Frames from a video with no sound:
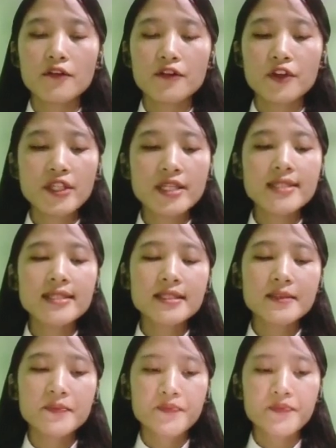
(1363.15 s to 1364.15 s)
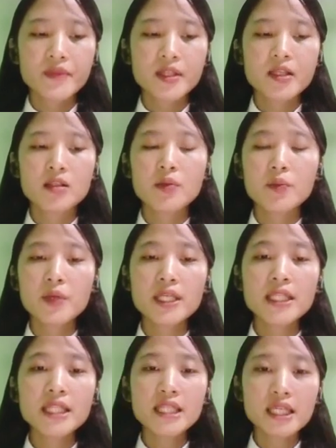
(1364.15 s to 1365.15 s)
For this, the
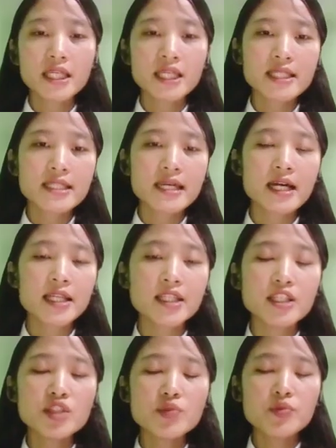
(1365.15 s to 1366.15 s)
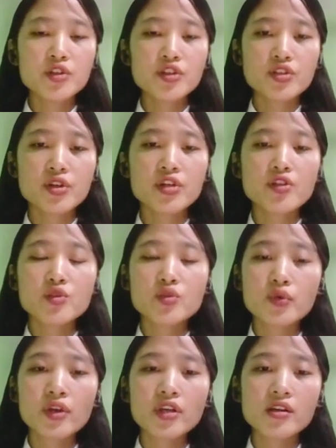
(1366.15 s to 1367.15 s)
main thing is that this picture is
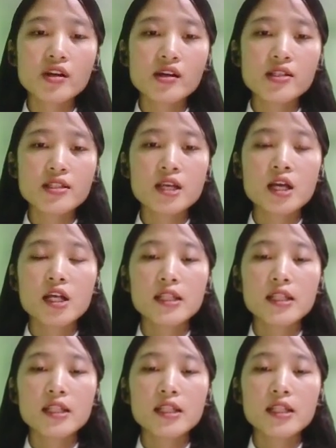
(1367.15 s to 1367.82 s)
showing us